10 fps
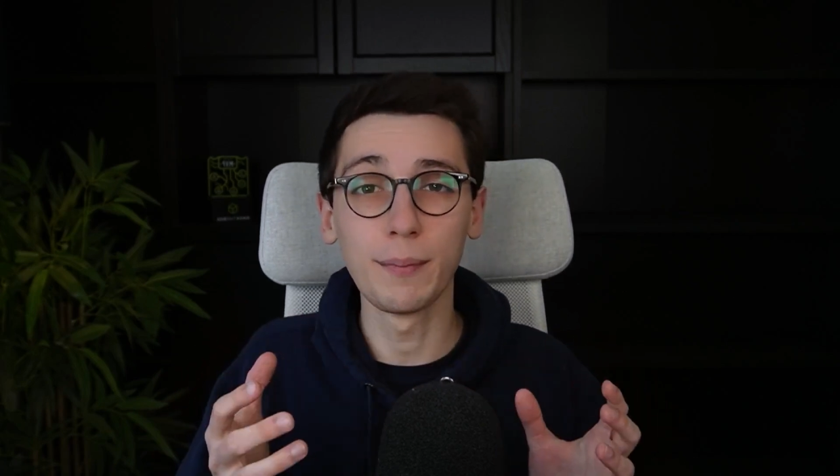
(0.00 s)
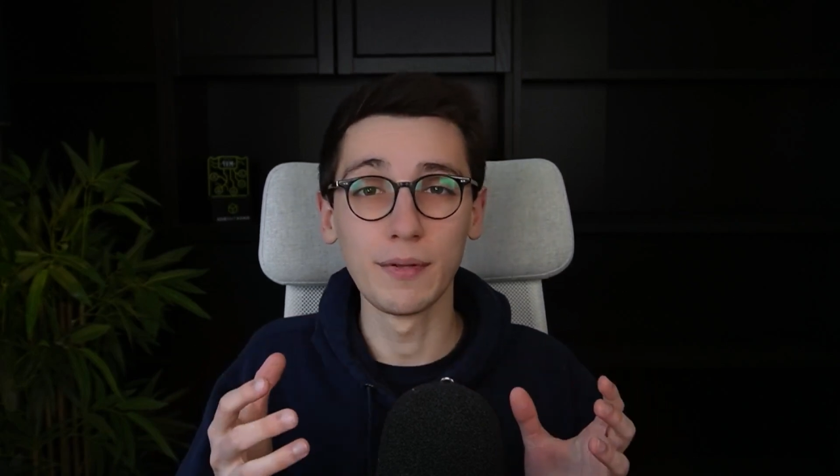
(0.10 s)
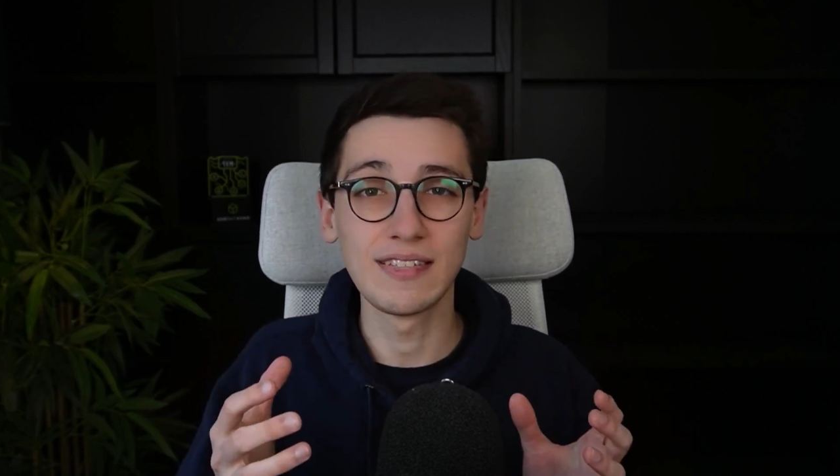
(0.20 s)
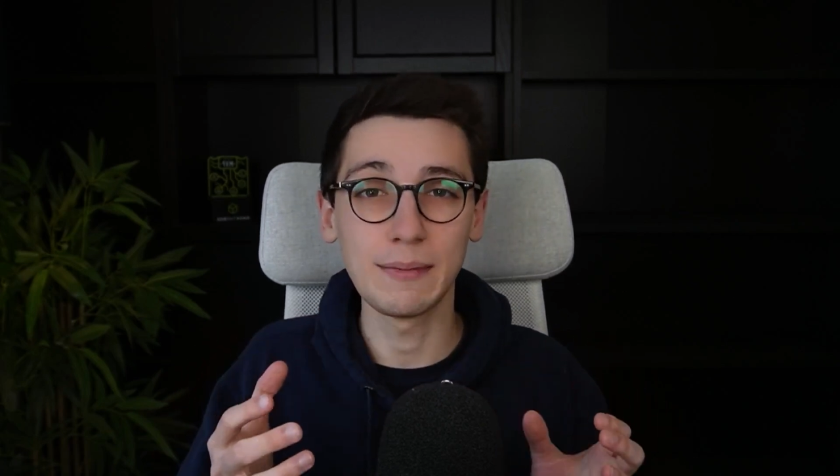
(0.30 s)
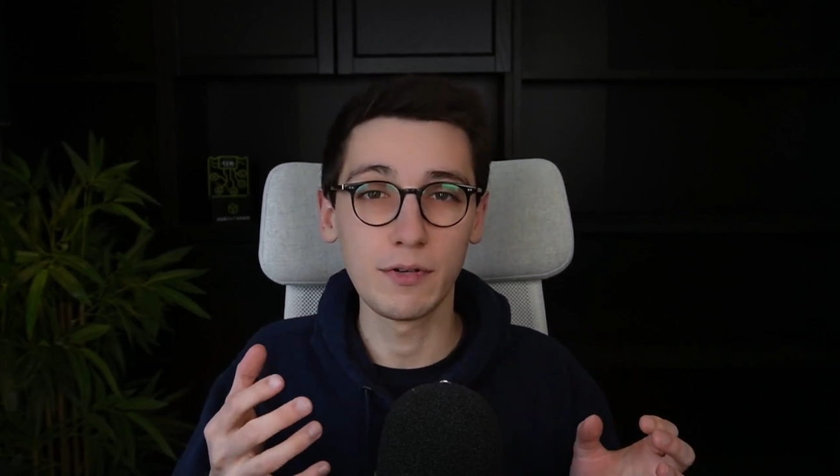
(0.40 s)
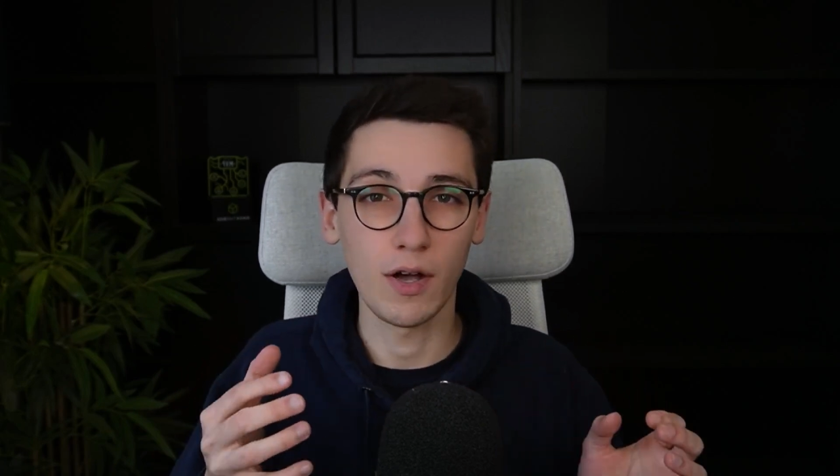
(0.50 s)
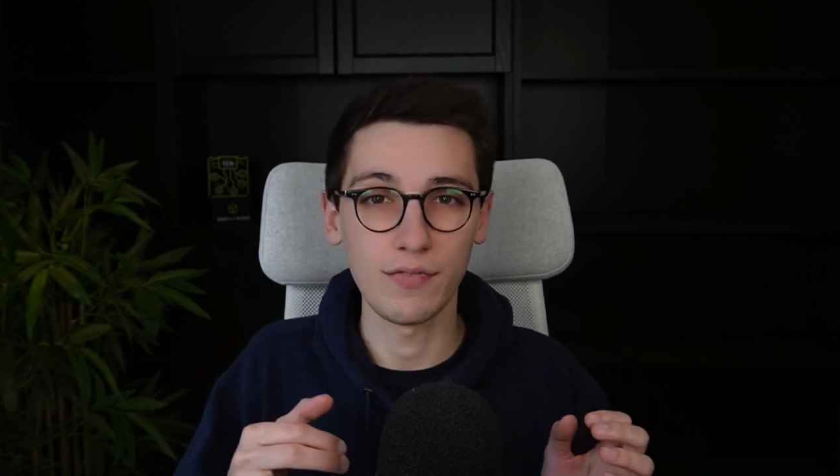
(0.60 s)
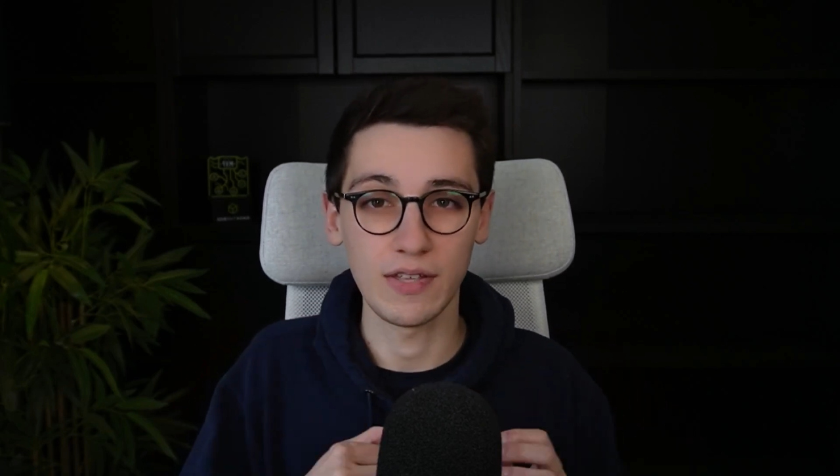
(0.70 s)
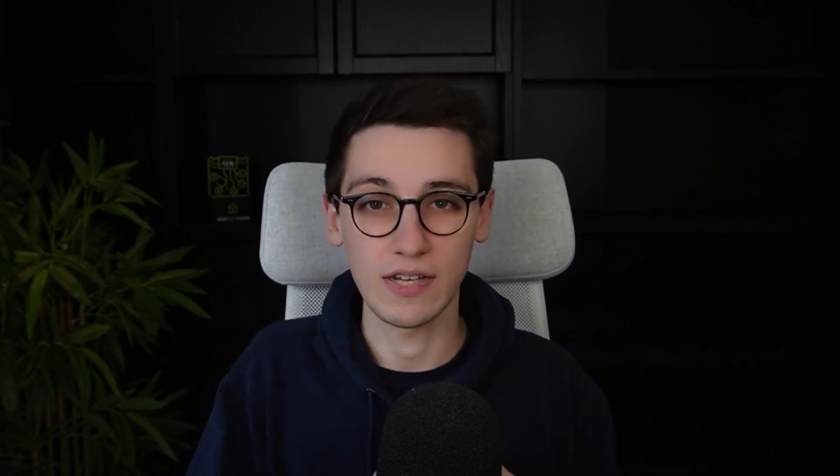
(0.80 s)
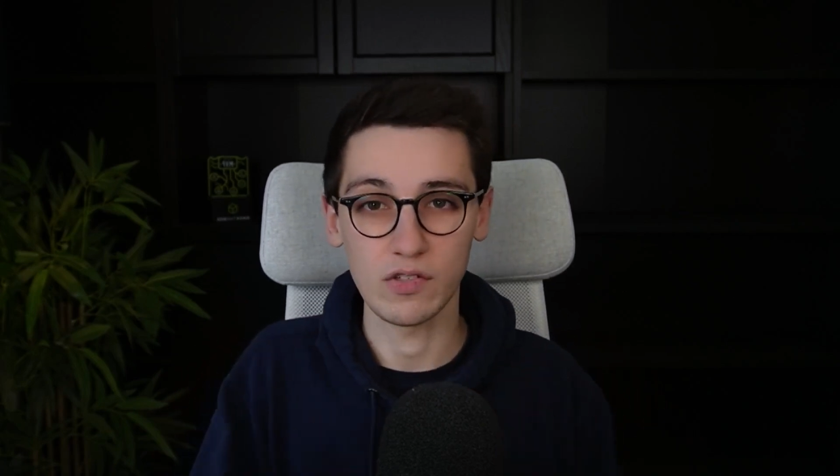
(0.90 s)
team
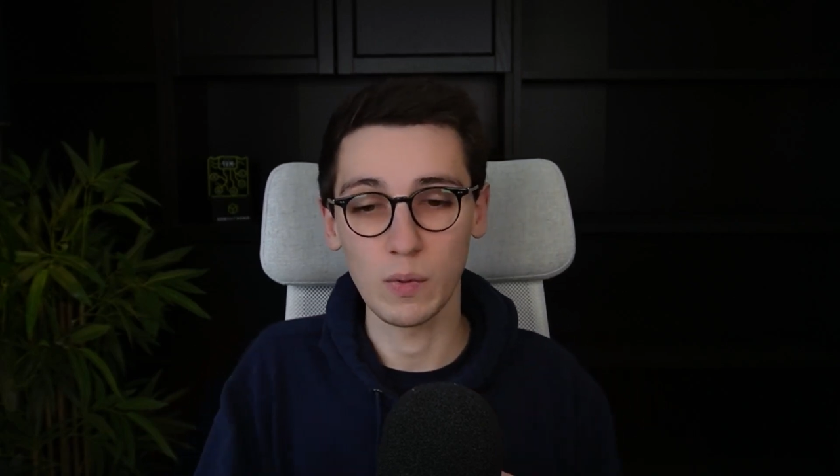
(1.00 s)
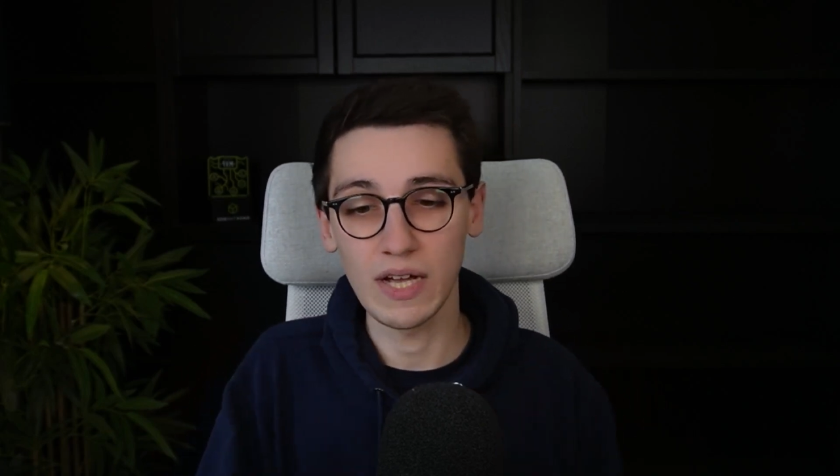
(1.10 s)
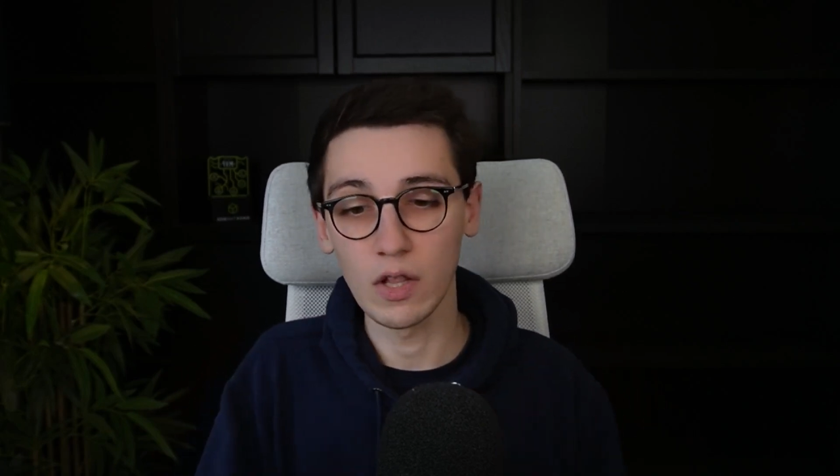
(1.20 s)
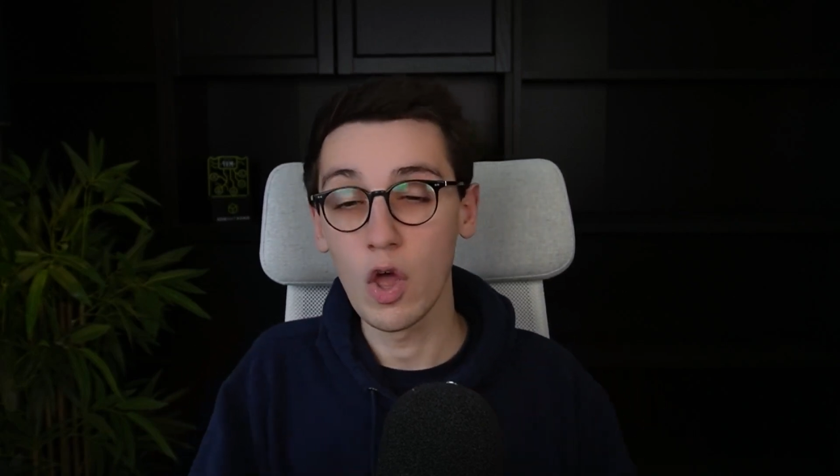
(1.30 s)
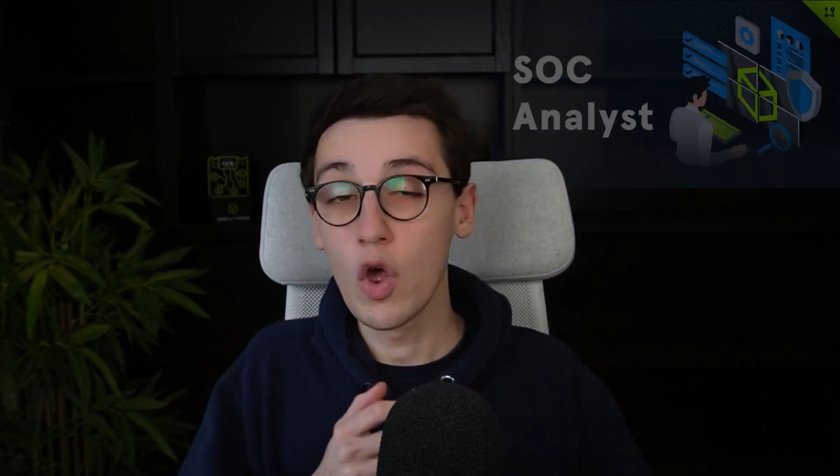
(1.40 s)
content as well,